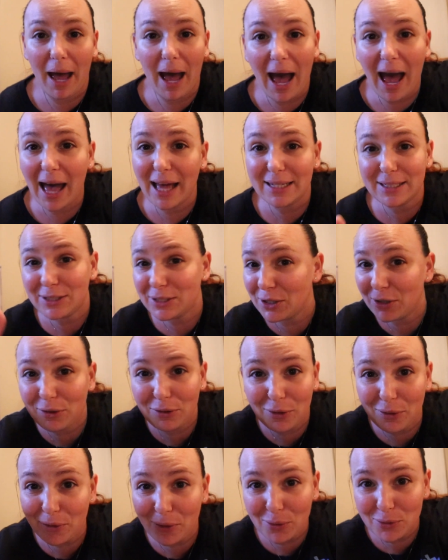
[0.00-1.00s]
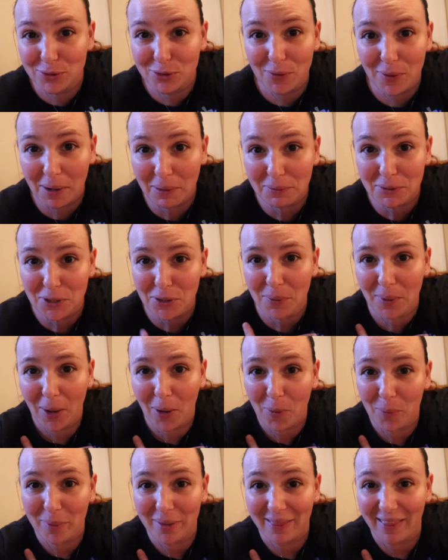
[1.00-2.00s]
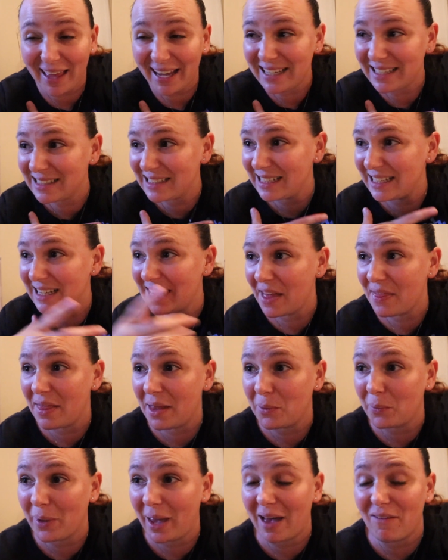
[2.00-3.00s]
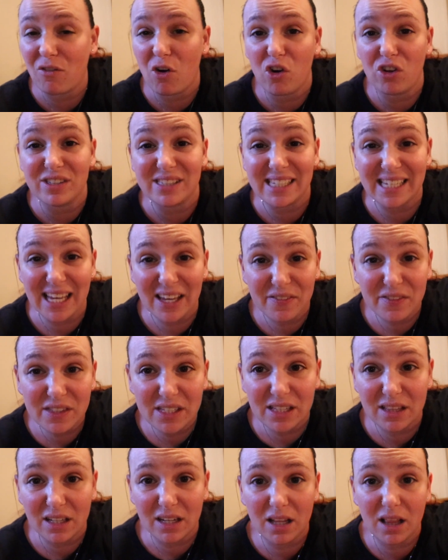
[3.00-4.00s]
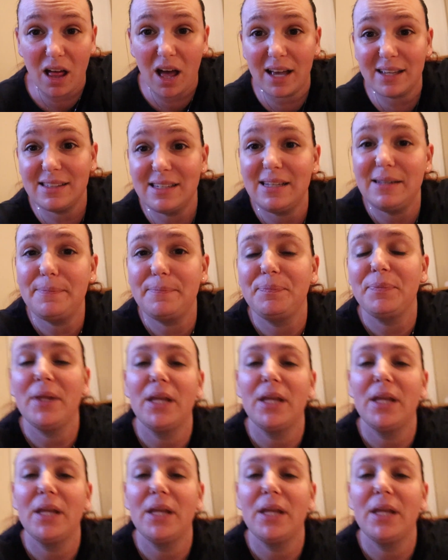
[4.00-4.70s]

I'm going to throw those around too. I hope he likes it. And then we have all his gifts in the closet.